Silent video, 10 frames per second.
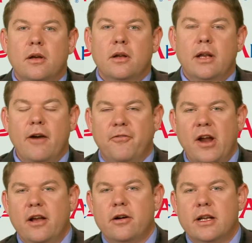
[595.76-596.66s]
Now,
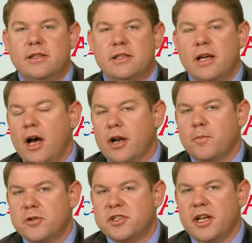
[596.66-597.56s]
Frank Luntz is
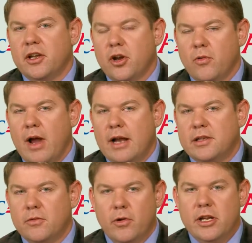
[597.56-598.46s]
100% correct
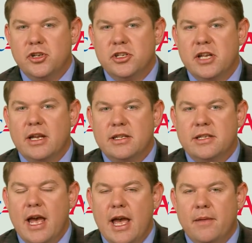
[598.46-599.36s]
in what he just had to
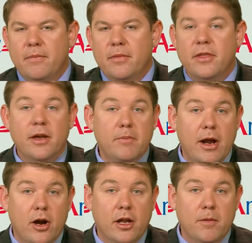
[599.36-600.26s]
say. The
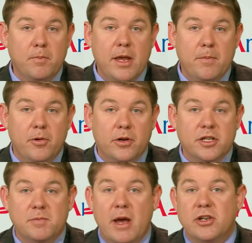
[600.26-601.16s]
American people, and
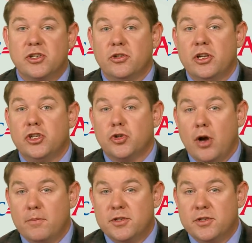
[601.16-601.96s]
especially Trump